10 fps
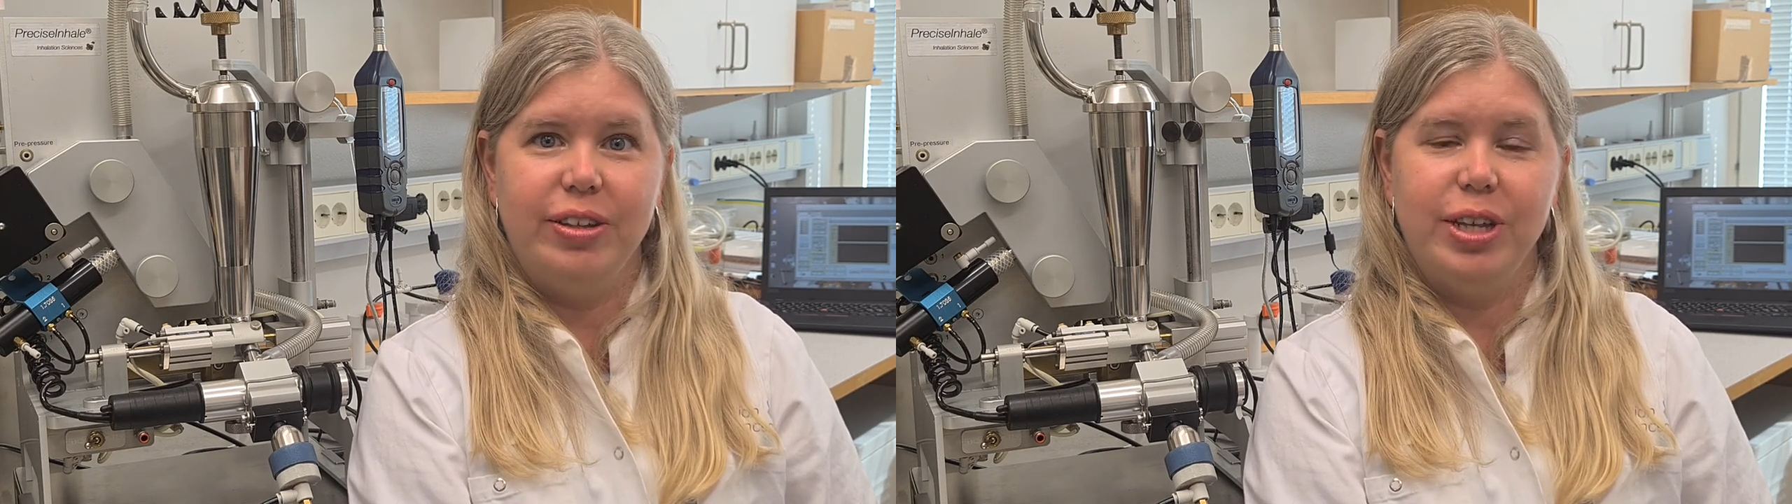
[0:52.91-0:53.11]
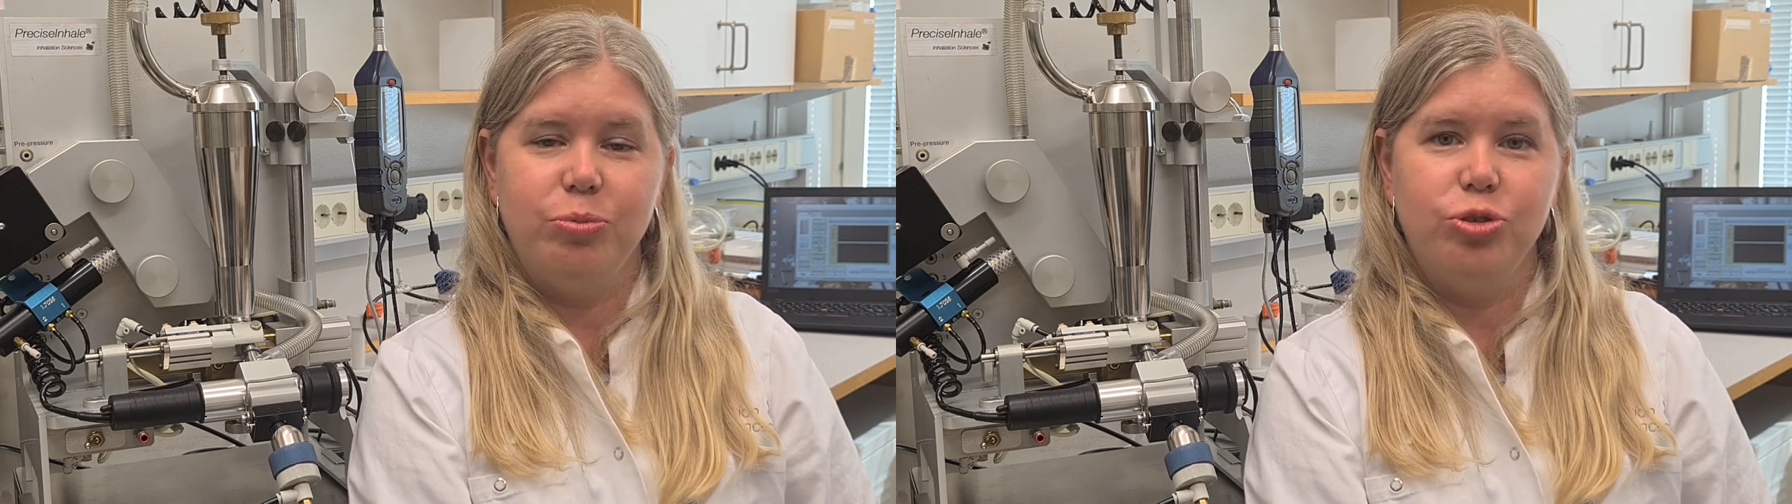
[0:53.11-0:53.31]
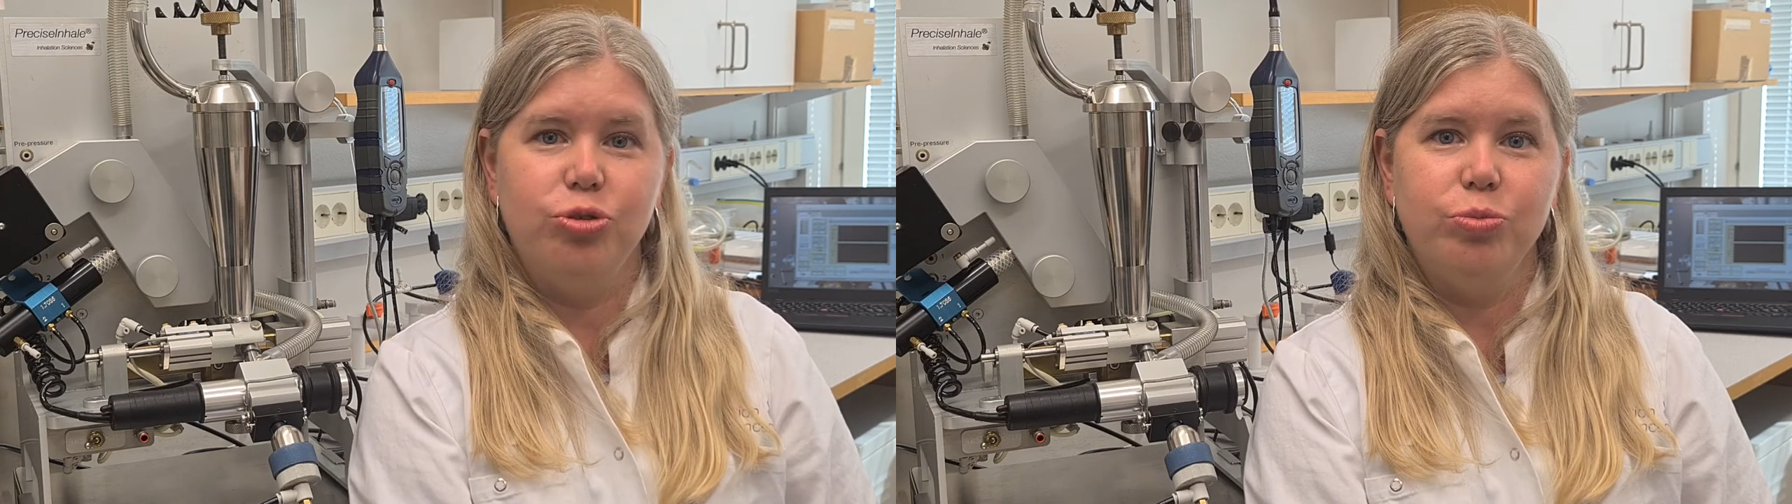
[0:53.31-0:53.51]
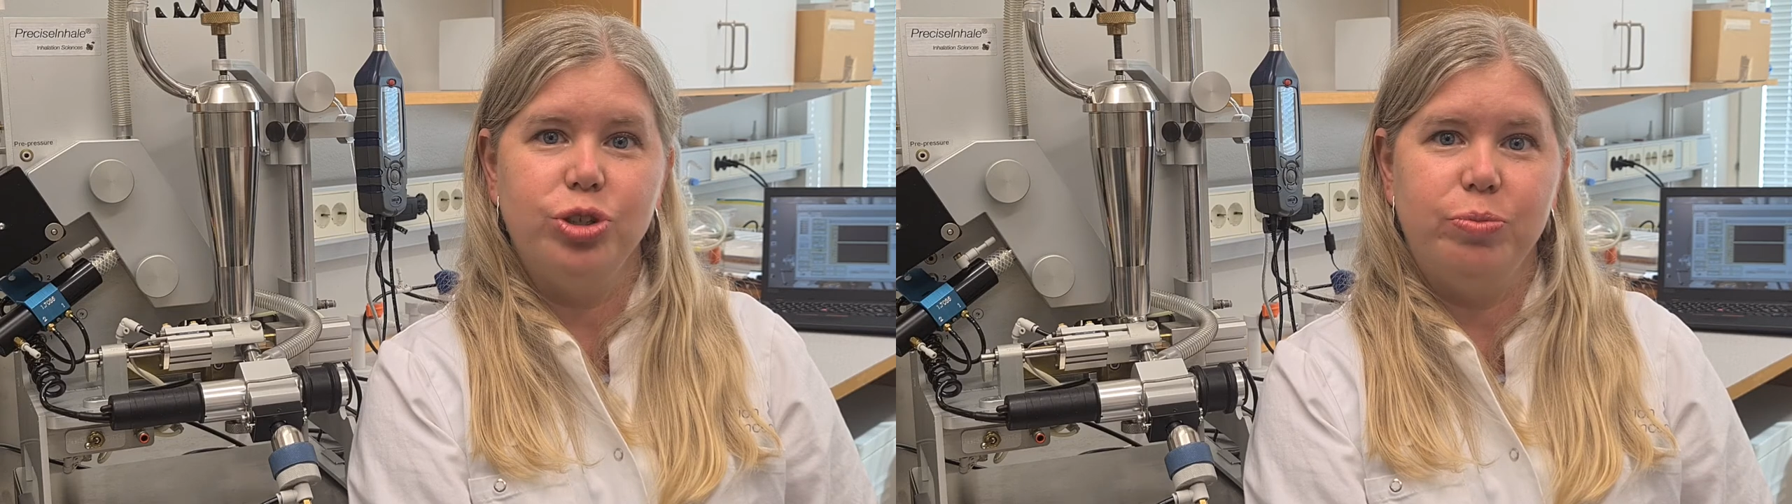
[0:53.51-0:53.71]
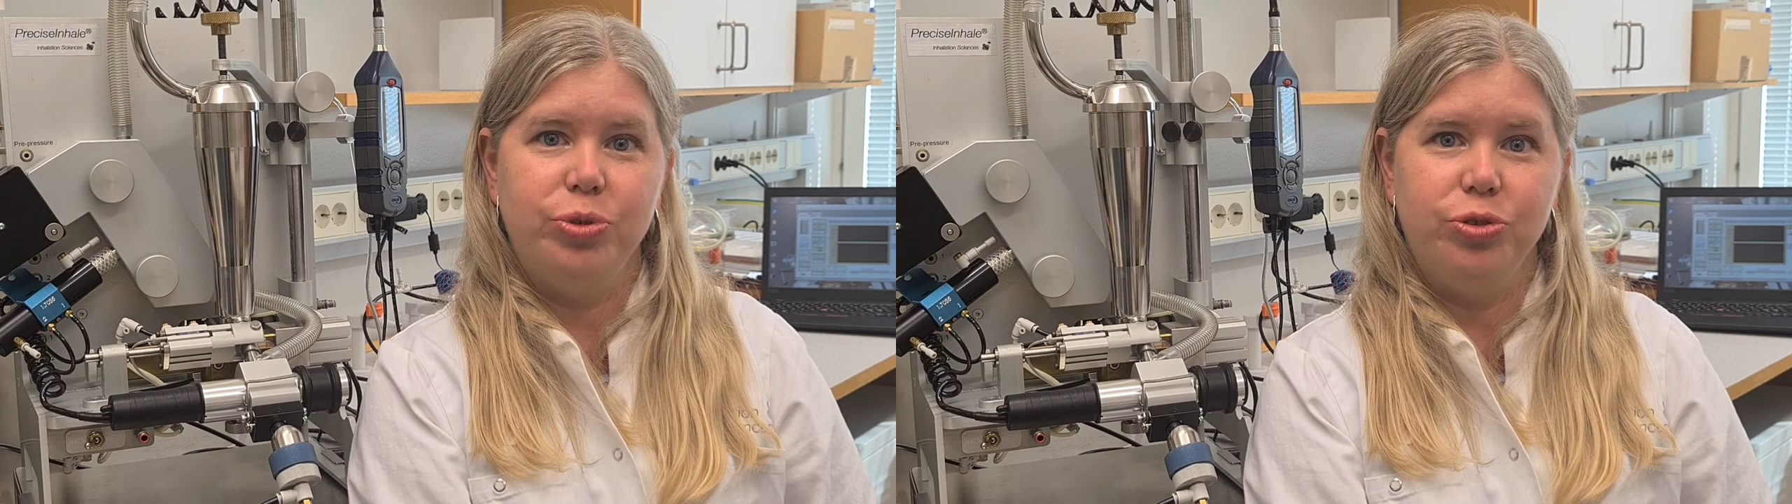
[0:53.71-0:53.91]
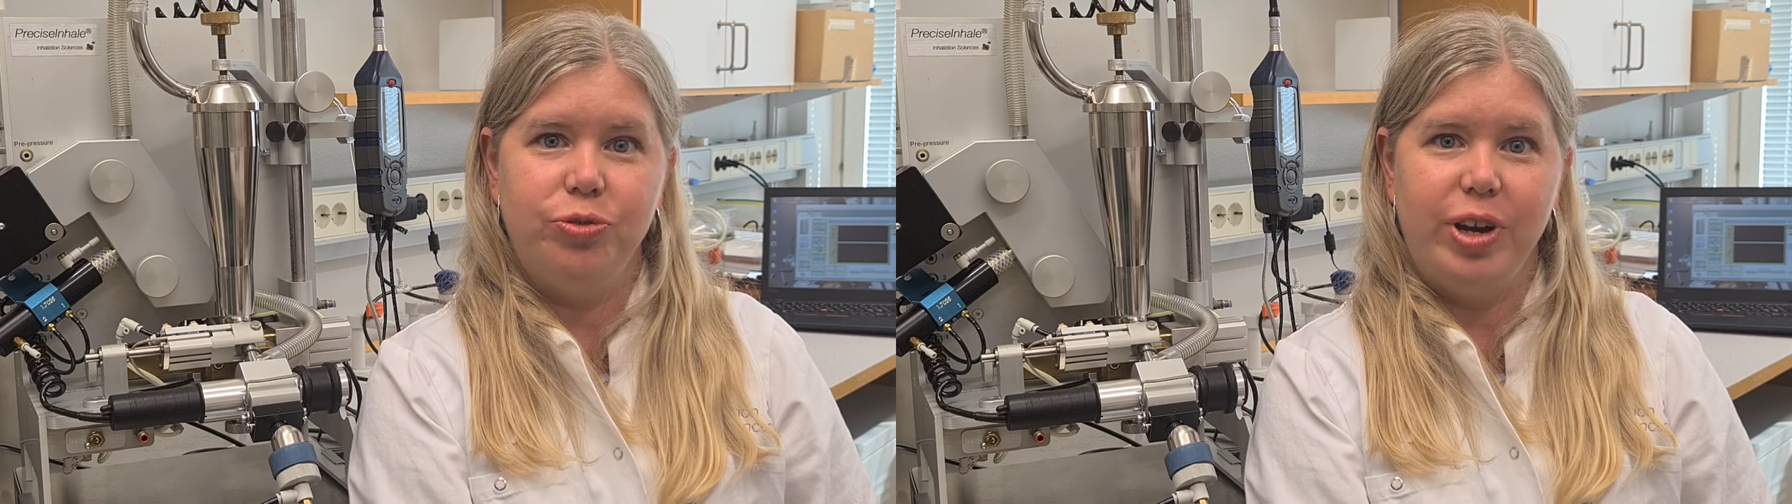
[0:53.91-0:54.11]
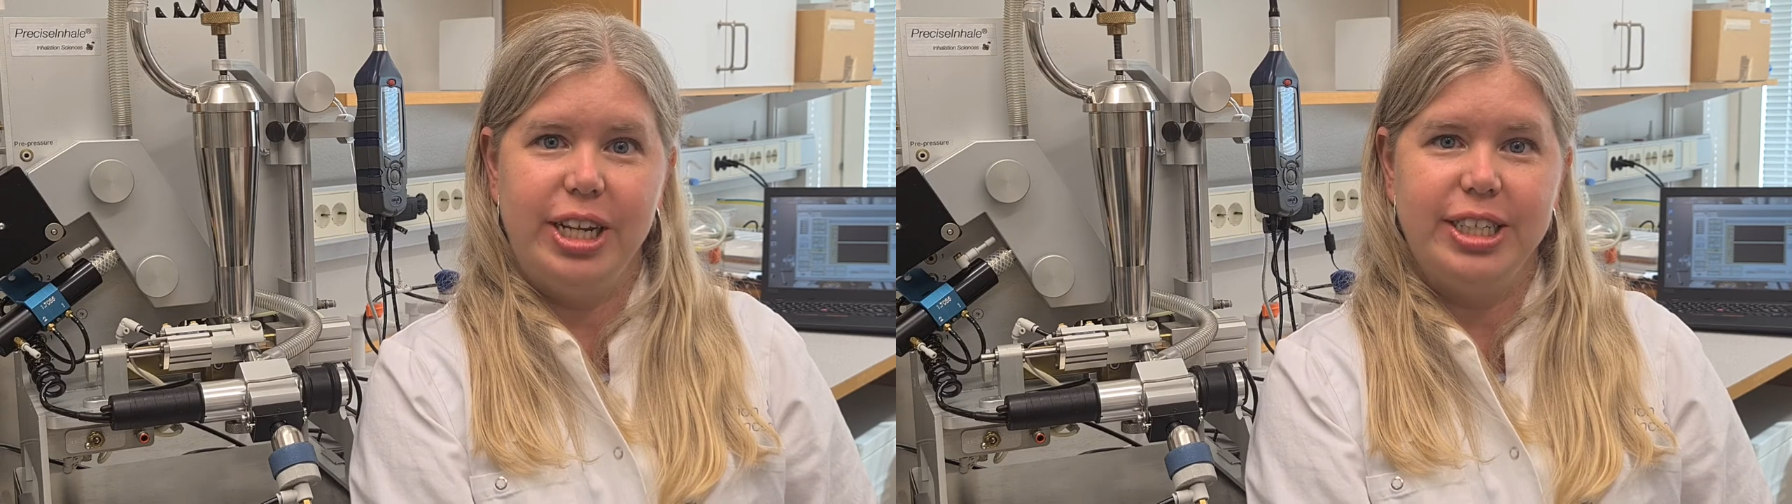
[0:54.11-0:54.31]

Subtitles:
absorption profiles